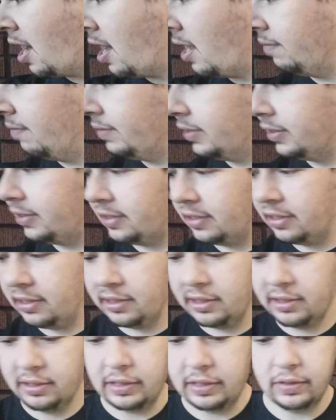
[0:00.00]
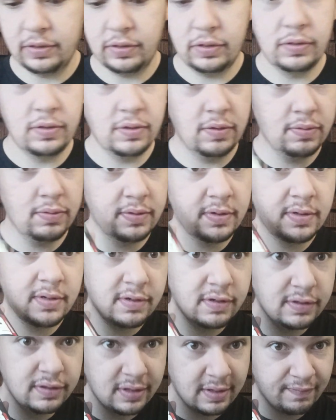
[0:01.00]
gonna do
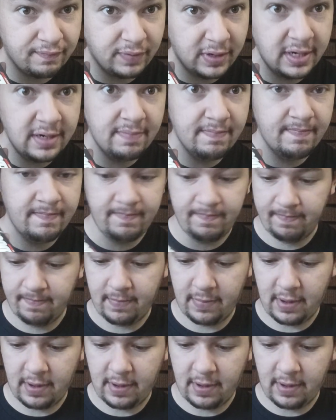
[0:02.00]
the Freedom